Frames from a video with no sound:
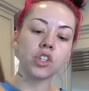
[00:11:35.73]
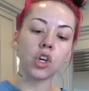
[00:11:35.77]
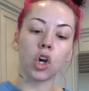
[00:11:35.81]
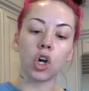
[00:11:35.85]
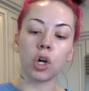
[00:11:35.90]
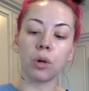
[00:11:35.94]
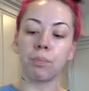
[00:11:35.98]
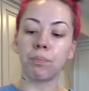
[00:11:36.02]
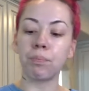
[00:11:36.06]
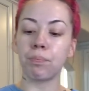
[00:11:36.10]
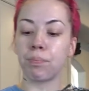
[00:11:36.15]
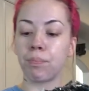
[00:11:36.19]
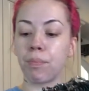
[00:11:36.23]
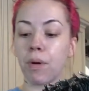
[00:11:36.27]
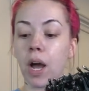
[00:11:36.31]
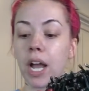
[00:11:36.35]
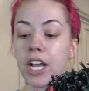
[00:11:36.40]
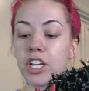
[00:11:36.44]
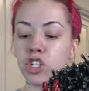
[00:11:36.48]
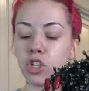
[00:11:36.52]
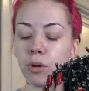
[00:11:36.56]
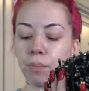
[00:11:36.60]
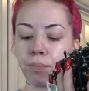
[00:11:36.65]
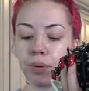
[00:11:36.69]
are, I
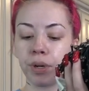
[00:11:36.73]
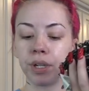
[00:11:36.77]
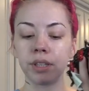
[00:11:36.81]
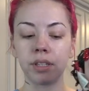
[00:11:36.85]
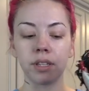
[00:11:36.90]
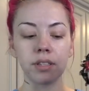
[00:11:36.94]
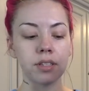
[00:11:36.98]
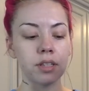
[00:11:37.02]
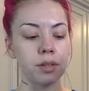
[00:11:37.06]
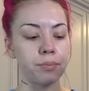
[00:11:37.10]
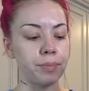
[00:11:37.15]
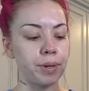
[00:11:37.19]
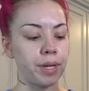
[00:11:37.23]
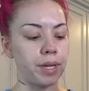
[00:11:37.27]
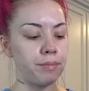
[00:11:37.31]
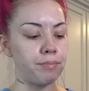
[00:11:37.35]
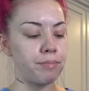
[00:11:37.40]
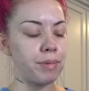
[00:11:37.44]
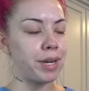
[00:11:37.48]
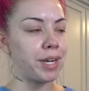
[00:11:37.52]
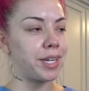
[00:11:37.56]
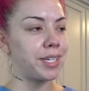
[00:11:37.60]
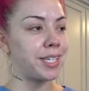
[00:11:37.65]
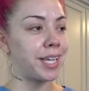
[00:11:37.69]
should put this in my
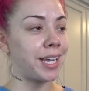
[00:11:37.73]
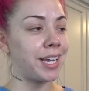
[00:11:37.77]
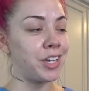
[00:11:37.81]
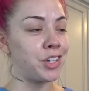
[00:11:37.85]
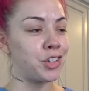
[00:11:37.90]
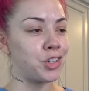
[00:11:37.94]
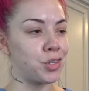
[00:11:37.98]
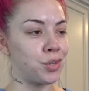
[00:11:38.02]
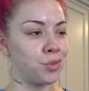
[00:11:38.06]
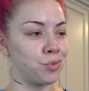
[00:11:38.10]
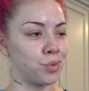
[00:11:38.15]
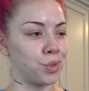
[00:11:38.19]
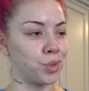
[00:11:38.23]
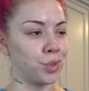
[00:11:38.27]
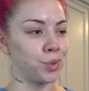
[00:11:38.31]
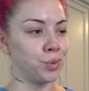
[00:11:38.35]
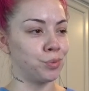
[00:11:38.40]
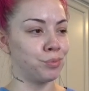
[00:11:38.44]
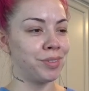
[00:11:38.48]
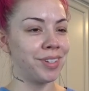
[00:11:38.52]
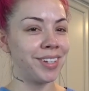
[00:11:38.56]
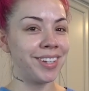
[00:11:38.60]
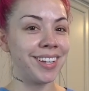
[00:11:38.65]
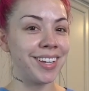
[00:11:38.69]
meditation
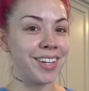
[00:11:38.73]
room.